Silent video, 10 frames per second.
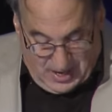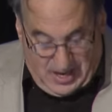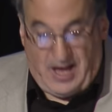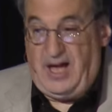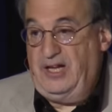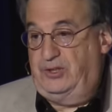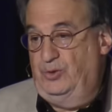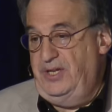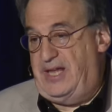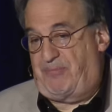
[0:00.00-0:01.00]

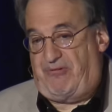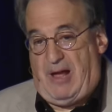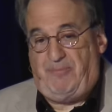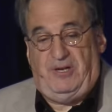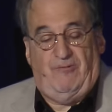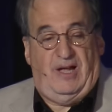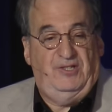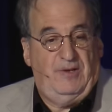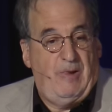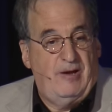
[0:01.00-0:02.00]
including their property rights,